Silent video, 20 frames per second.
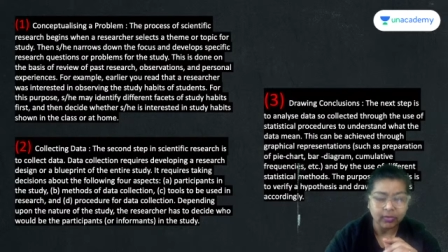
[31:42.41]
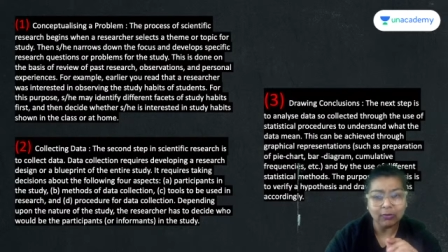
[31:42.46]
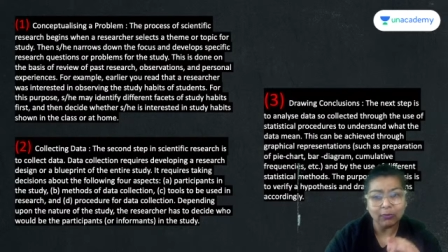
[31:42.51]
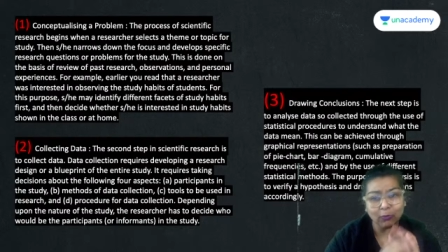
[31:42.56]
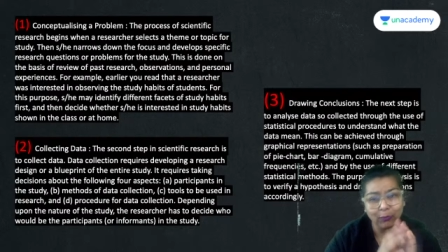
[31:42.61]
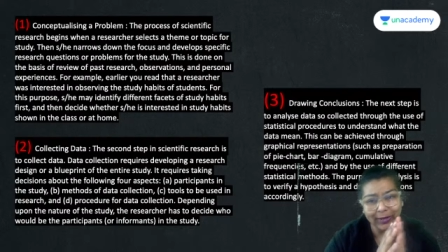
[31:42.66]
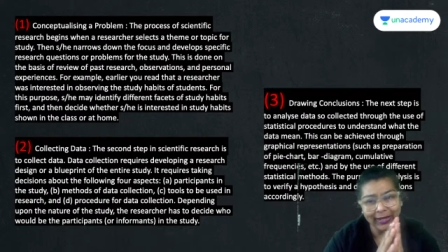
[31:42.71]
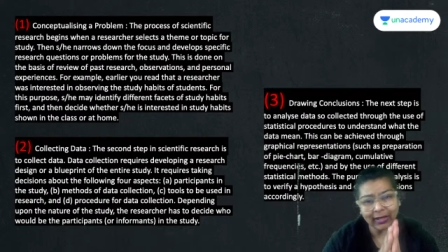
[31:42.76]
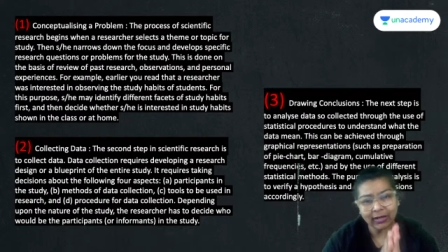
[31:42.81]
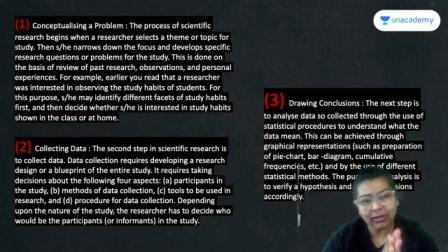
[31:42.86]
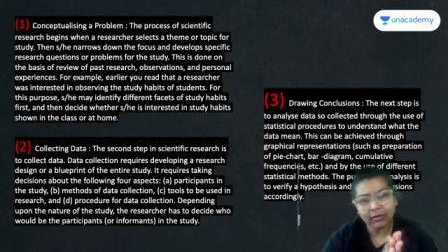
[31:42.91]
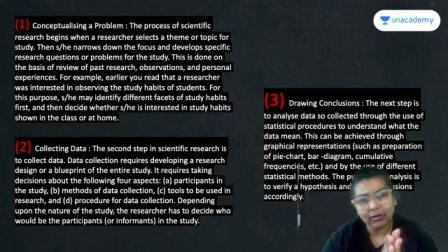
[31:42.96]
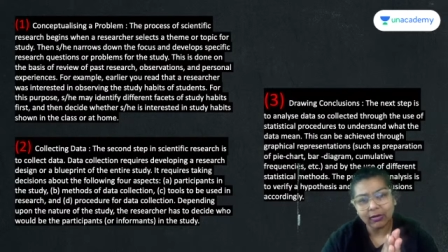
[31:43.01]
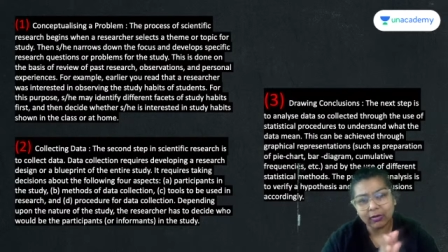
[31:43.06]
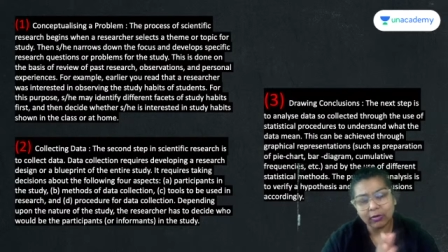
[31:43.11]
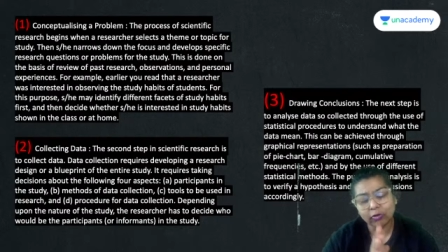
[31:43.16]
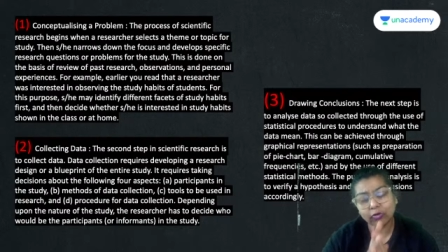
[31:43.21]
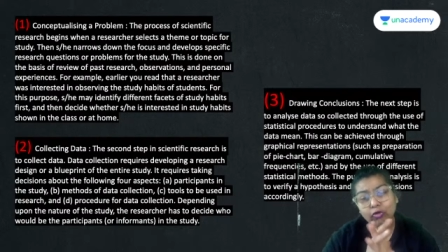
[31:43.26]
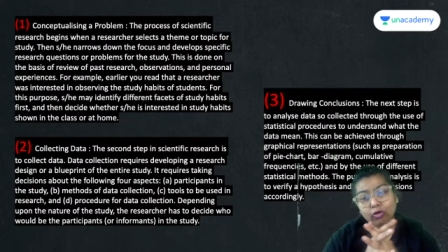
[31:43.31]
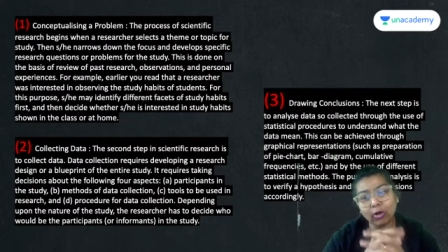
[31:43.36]
where
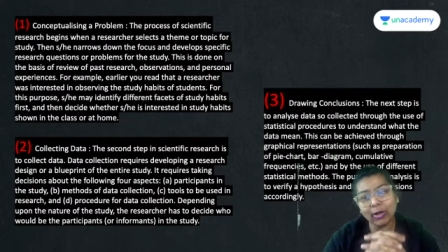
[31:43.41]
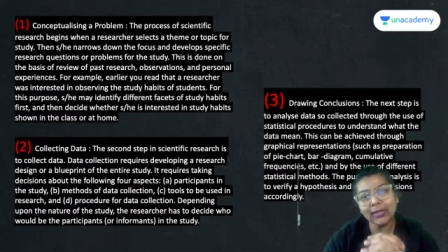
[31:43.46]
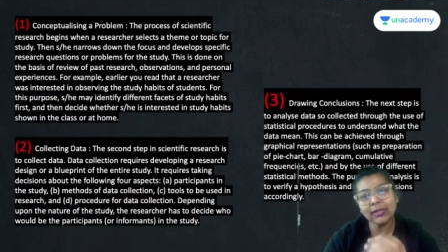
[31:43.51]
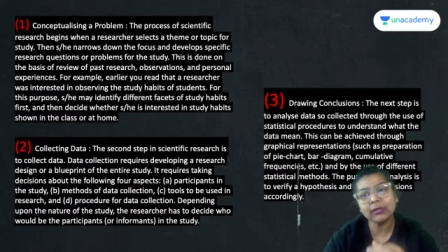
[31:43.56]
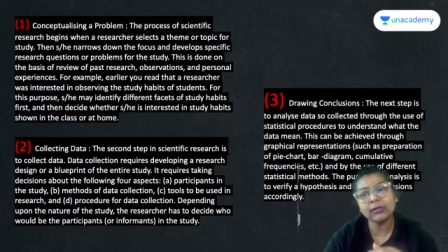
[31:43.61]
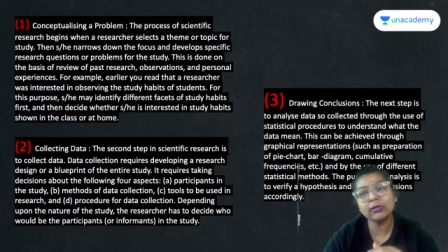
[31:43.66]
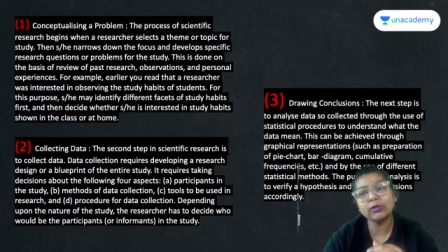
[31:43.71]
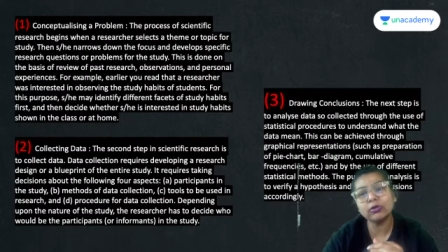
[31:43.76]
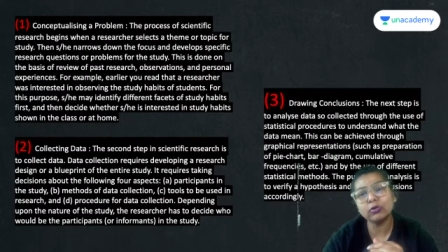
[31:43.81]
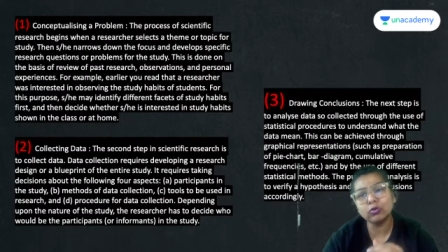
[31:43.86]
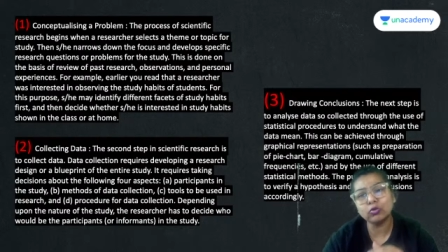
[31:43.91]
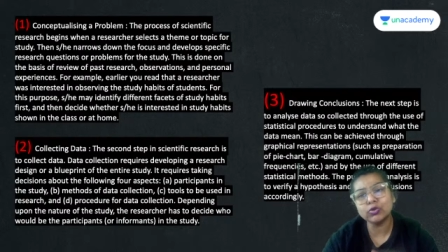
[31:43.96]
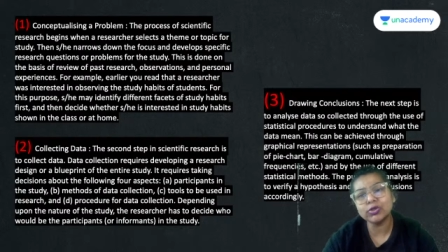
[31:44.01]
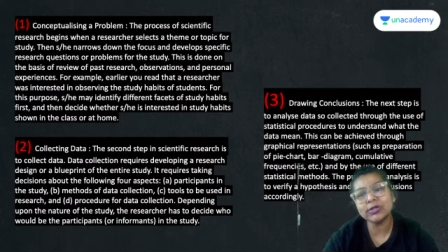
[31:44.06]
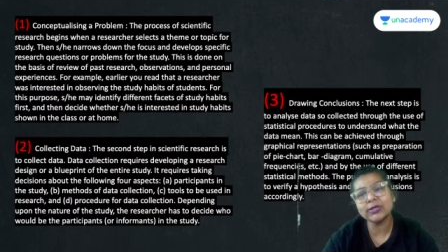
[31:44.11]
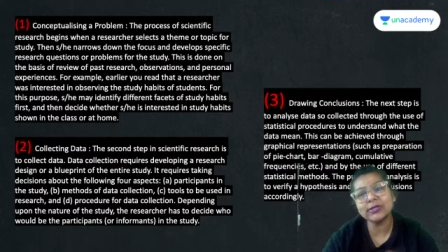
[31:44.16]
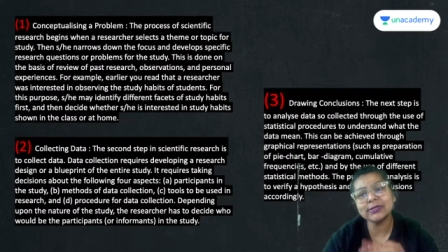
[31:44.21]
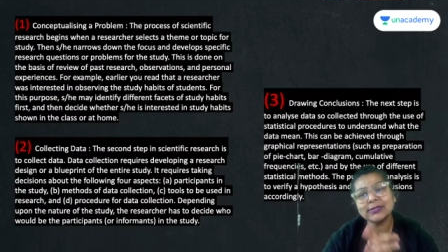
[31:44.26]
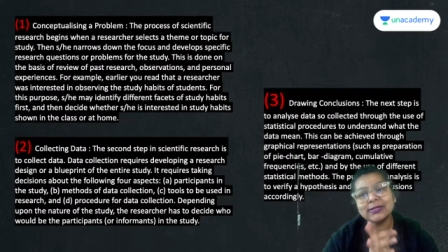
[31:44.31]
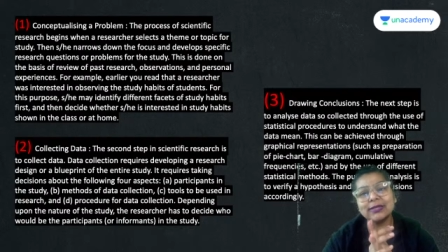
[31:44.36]
drawing
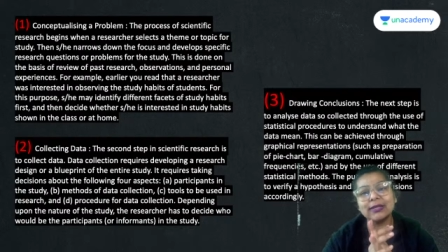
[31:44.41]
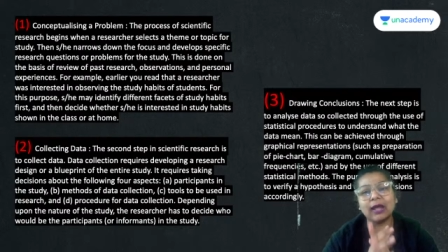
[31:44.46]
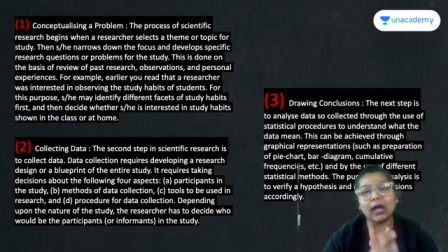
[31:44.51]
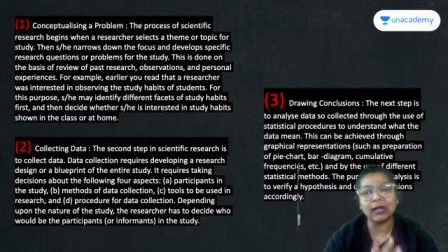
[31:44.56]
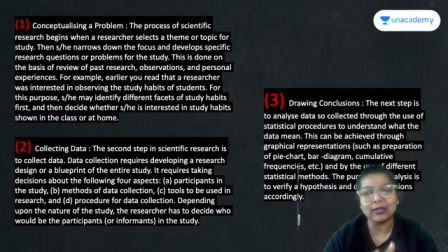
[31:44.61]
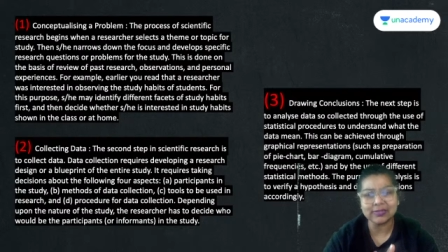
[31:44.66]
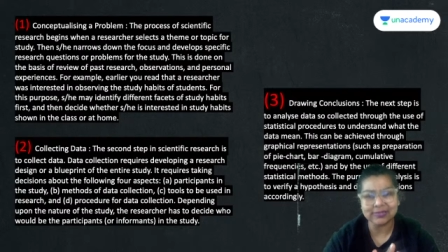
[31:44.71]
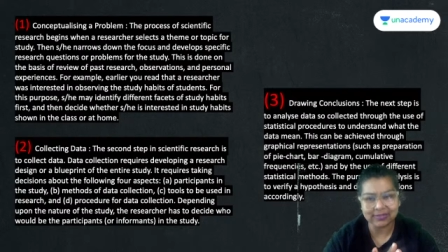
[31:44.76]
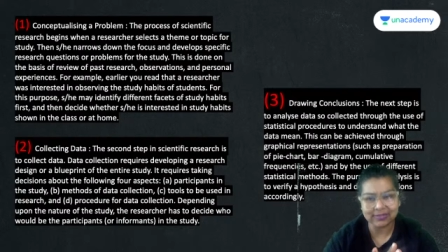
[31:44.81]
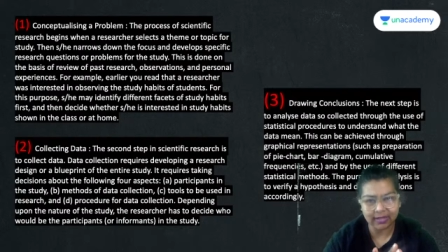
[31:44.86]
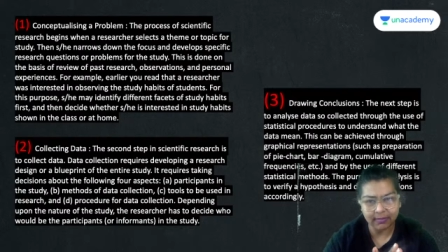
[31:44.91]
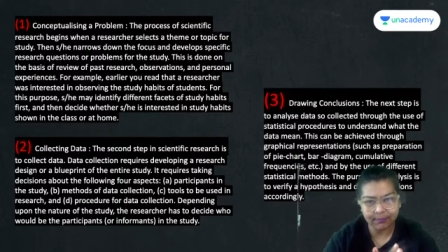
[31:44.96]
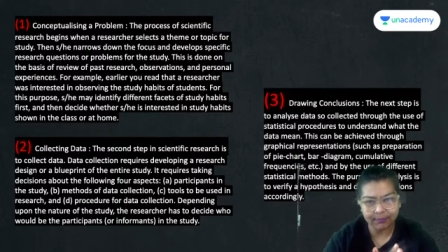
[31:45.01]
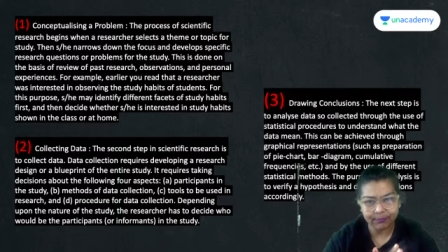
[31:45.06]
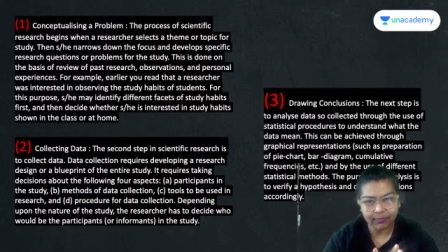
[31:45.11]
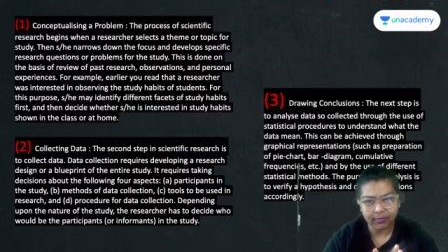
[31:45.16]
conclusion is the last step,